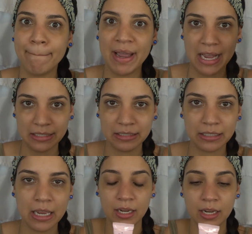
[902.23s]

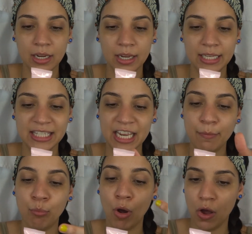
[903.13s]
mask. It's
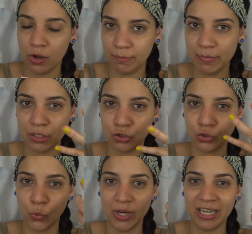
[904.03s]
a balm,
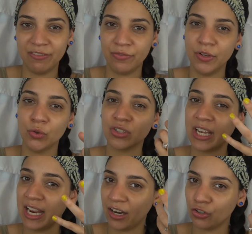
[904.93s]
so it feels
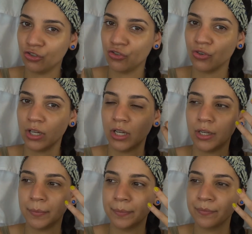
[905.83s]

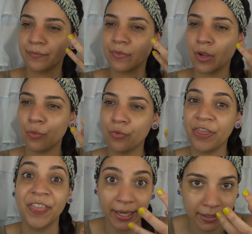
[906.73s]
extra
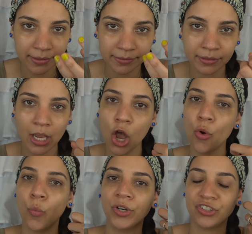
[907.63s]
thick,
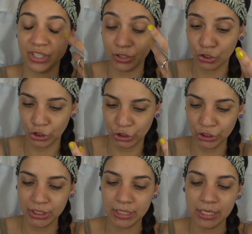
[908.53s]
which is
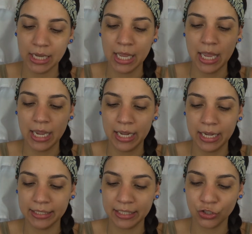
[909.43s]
good,
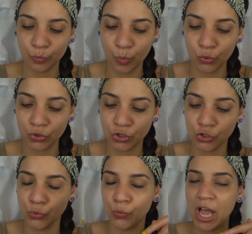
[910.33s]
and it's supposed
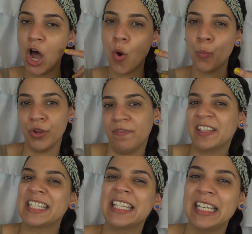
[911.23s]
to help with
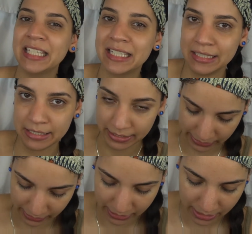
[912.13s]
fatigued
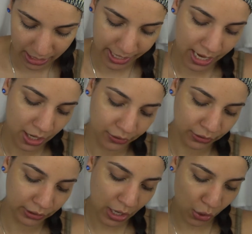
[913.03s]
skin.
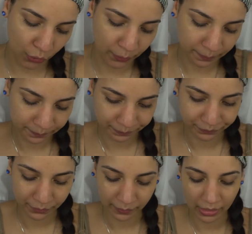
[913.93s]
So
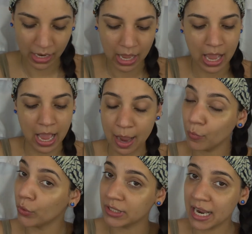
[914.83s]

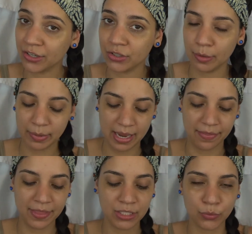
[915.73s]
I'm going to actually
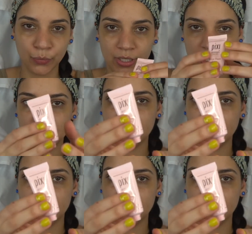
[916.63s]
apply this one